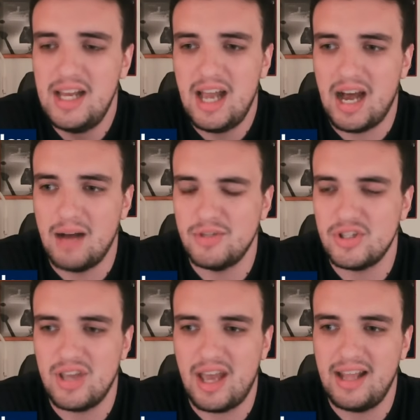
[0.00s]

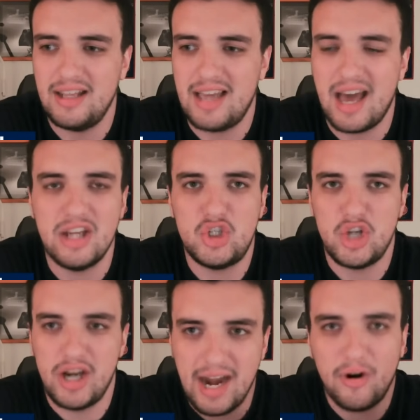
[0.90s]
Kind of
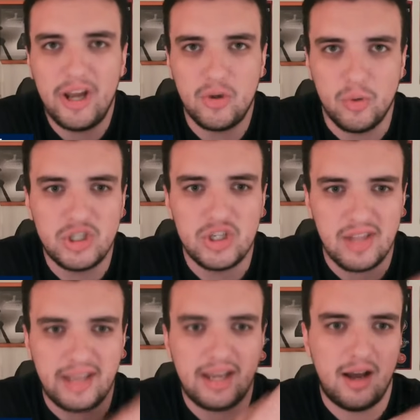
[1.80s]
generic, which is
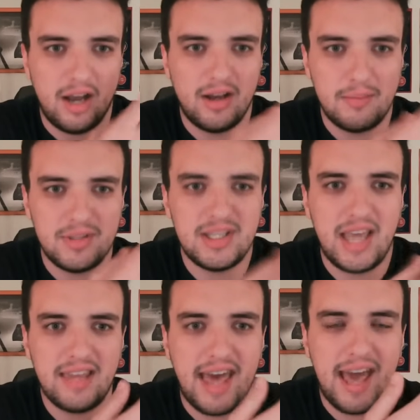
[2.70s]
like I'm
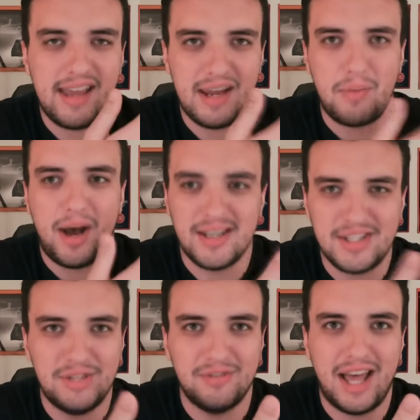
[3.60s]
saying that in a
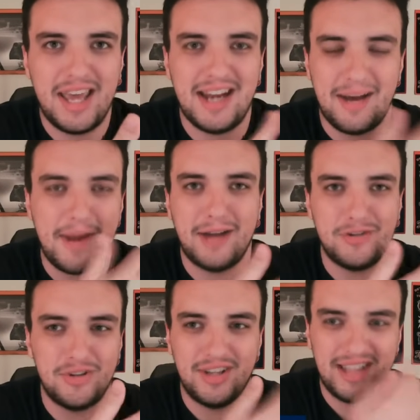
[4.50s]
positive light.
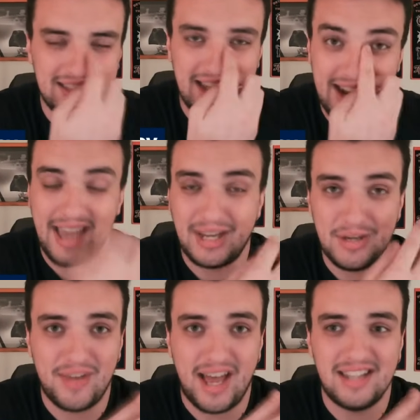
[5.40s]
That's not a
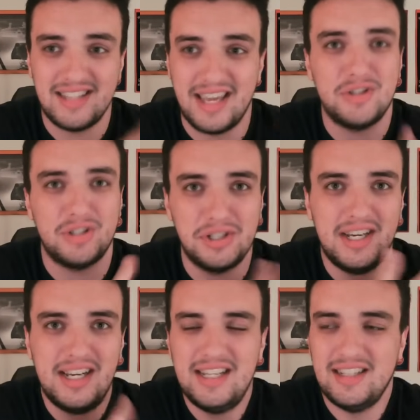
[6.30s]
negative connotation.
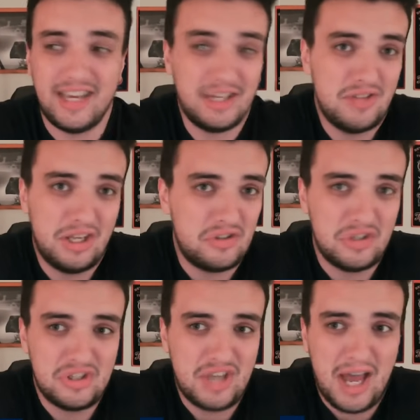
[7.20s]
Like it's
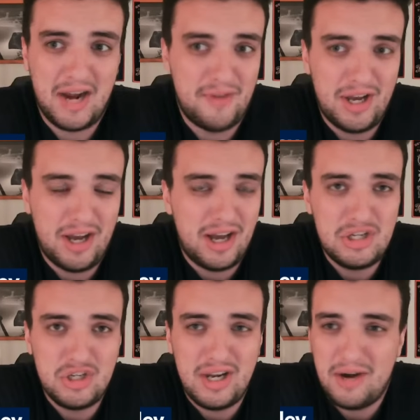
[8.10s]
just kind of a
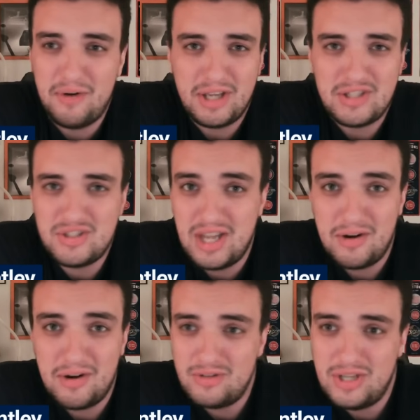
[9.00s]
generic
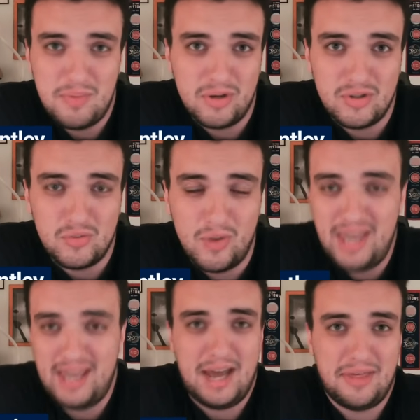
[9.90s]
stereotypical
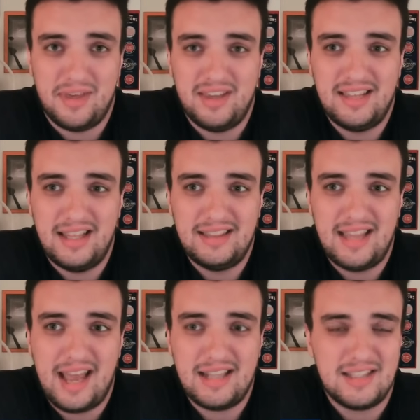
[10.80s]
swing. And I think that
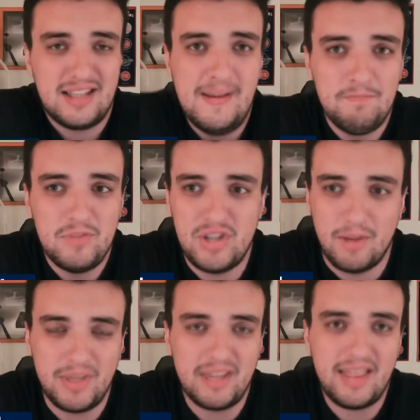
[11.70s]
that's
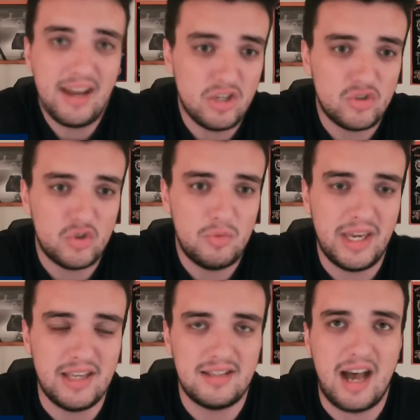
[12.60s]
something that, assuming
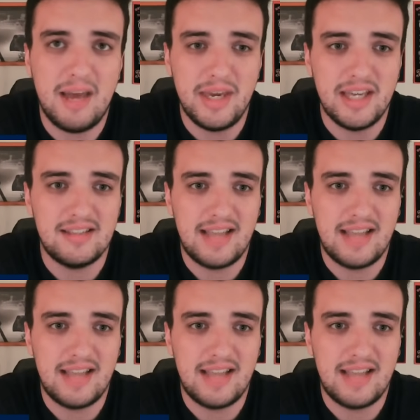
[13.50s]
his timing is